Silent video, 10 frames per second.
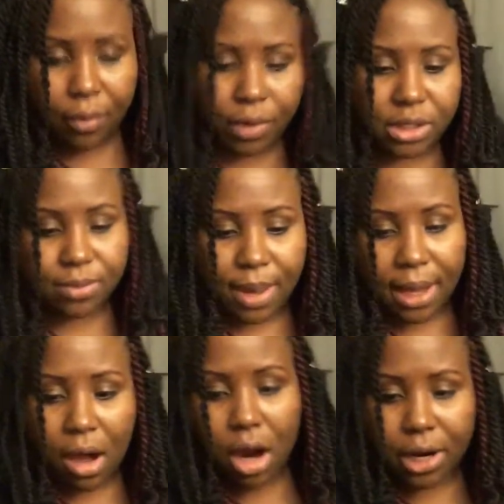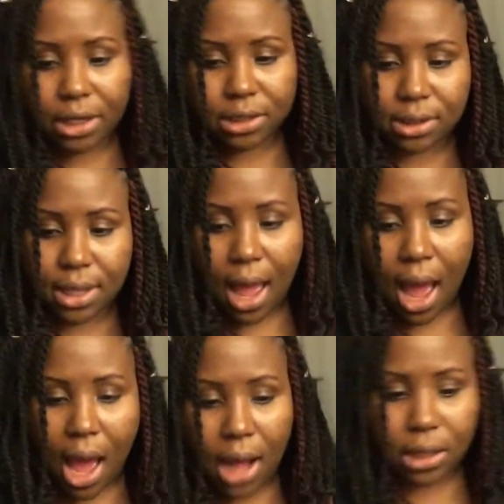which my car is
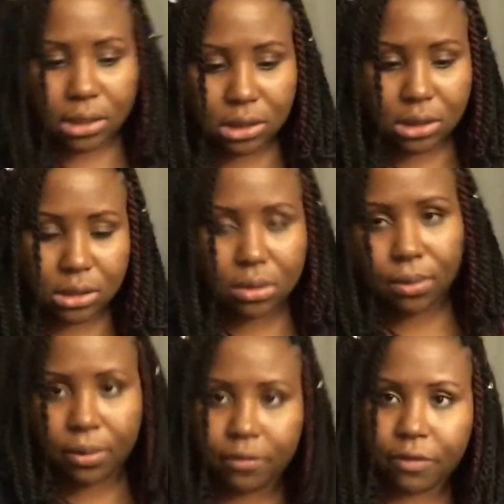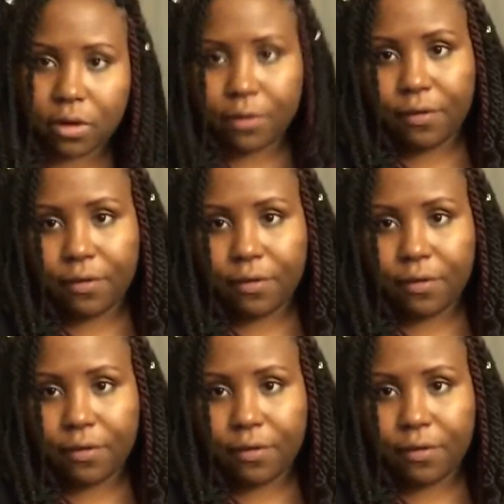not suitable for